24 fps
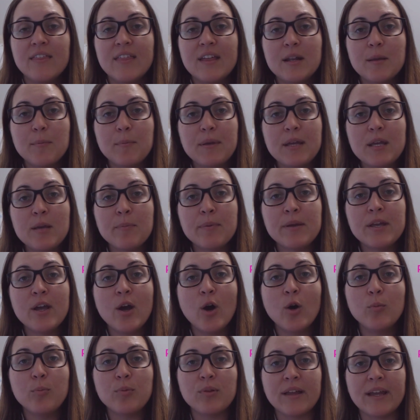then a
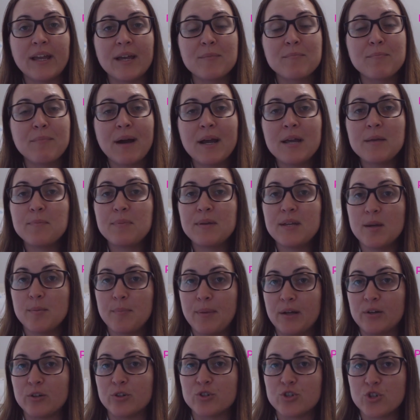PPO plan might be a
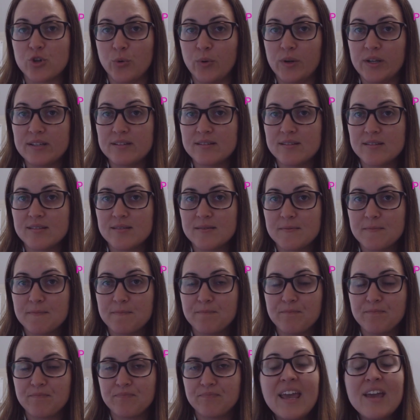better choice.
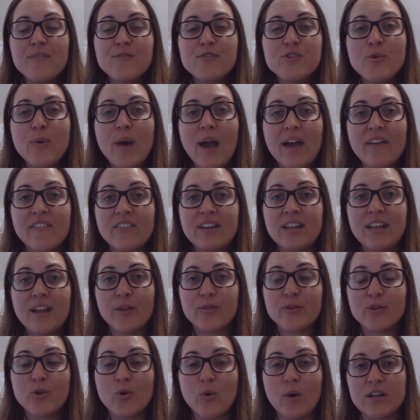If you have any
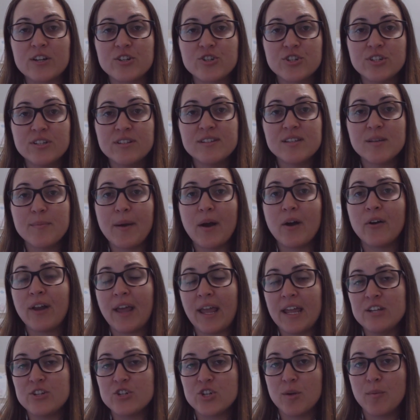other questions about
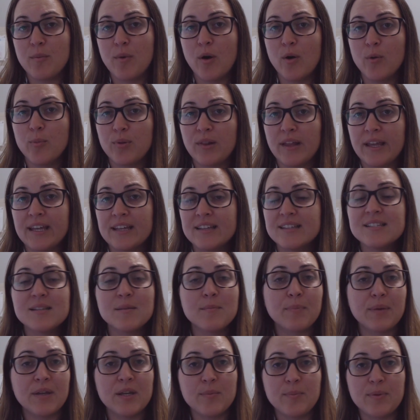HMO plans
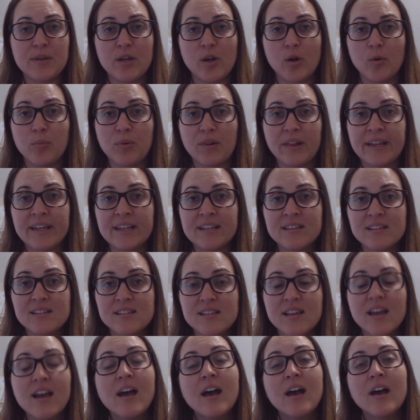and PPO
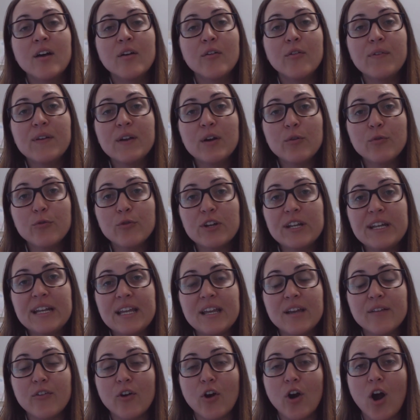plans, feel free to
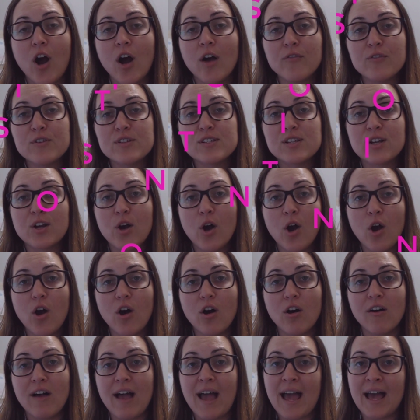give our office a
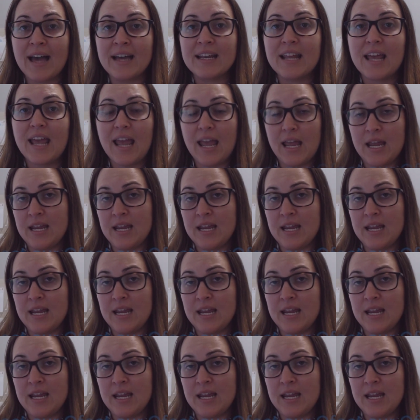call at